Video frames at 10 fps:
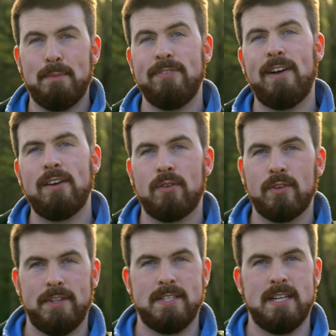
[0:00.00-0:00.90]
And my final
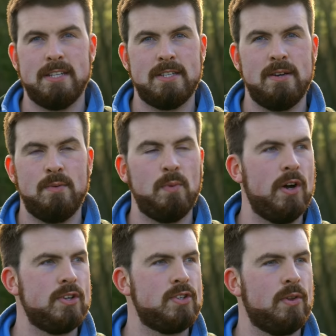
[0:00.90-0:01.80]
thought is this:
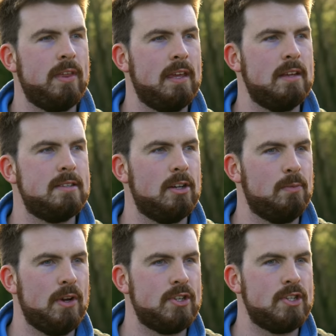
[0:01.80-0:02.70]
whilst you're thinking so
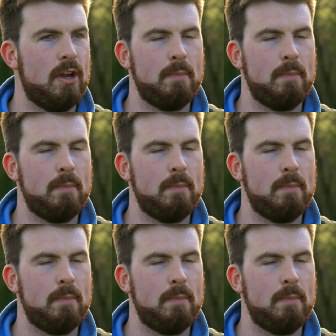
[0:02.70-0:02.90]
much